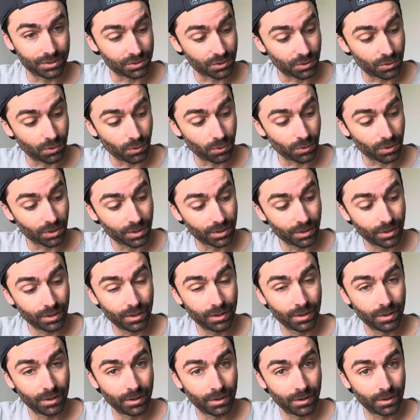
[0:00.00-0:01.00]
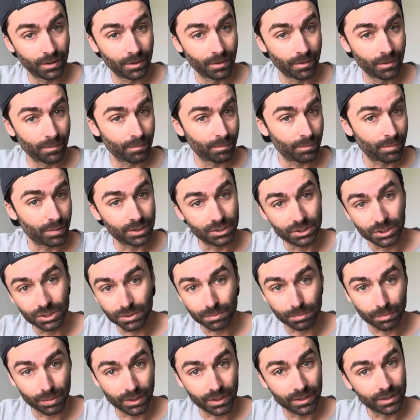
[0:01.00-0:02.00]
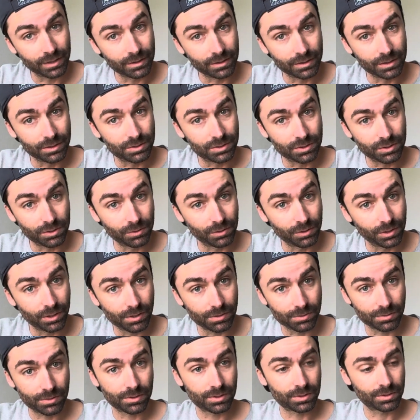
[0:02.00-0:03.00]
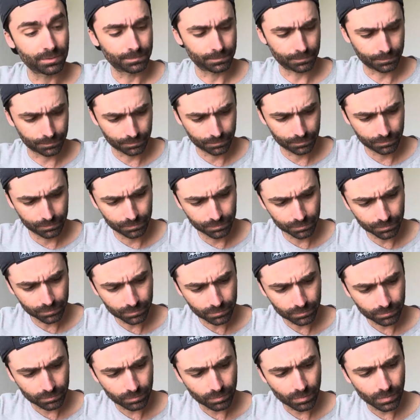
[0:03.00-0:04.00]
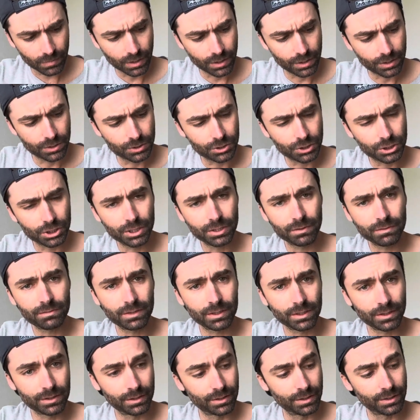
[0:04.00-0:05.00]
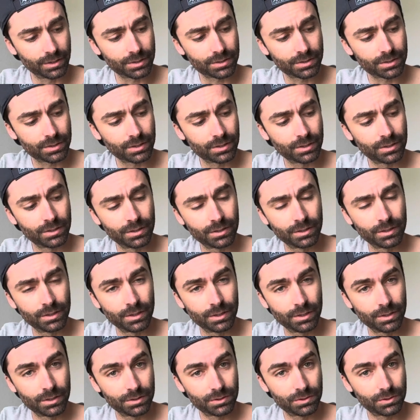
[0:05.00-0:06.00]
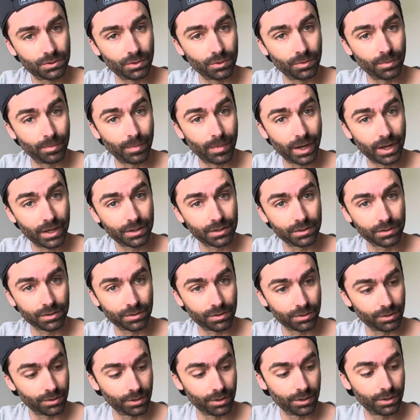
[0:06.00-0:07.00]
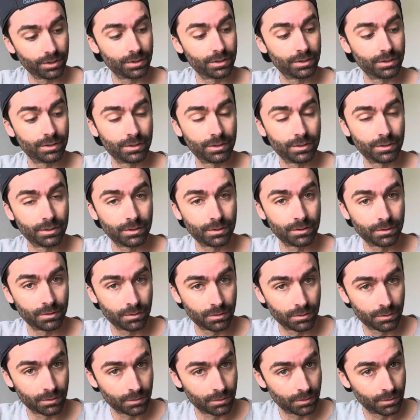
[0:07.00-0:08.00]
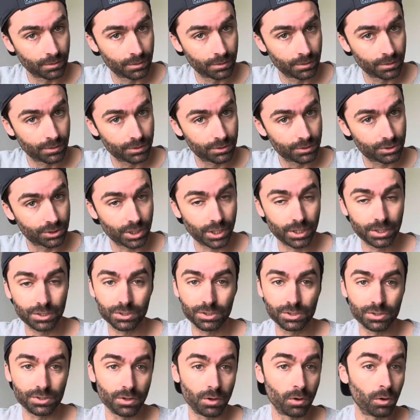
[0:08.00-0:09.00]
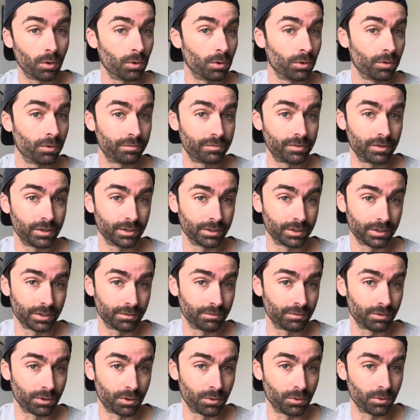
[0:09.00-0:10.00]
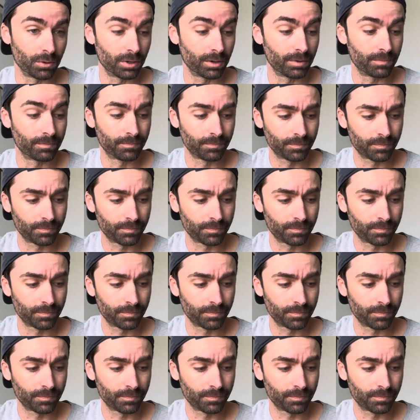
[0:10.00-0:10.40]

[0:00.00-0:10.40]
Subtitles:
chord by just playing these two notes. And shifting this to a minor third changes the whole feeling of the chord.